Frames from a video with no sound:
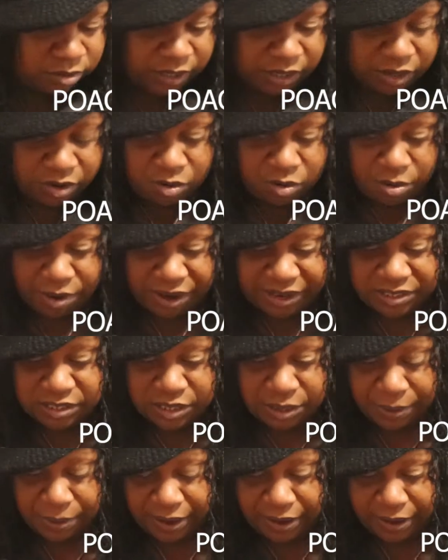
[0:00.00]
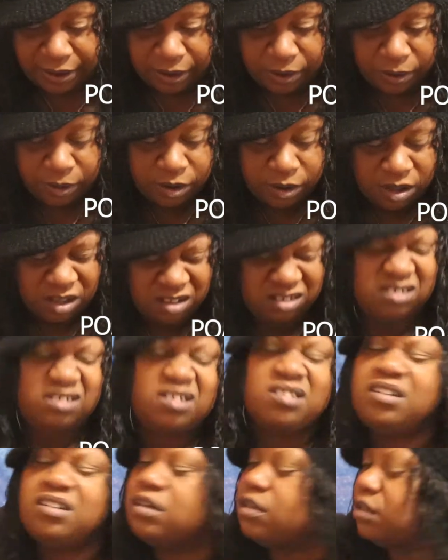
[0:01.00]
like crazy right now.
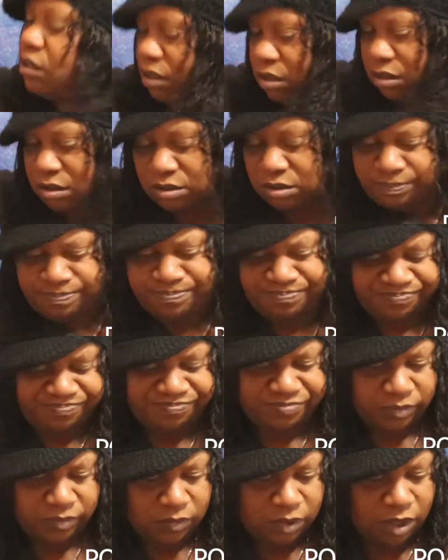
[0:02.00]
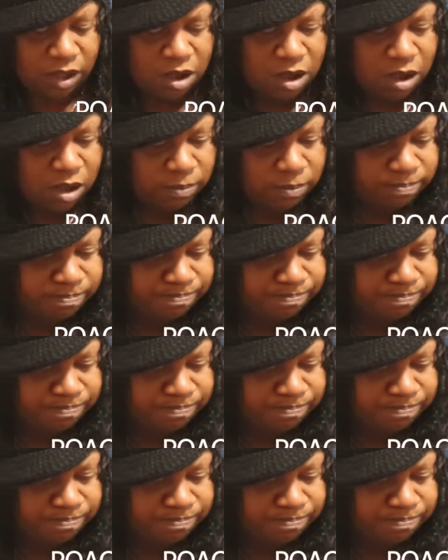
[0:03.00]
Ugh. I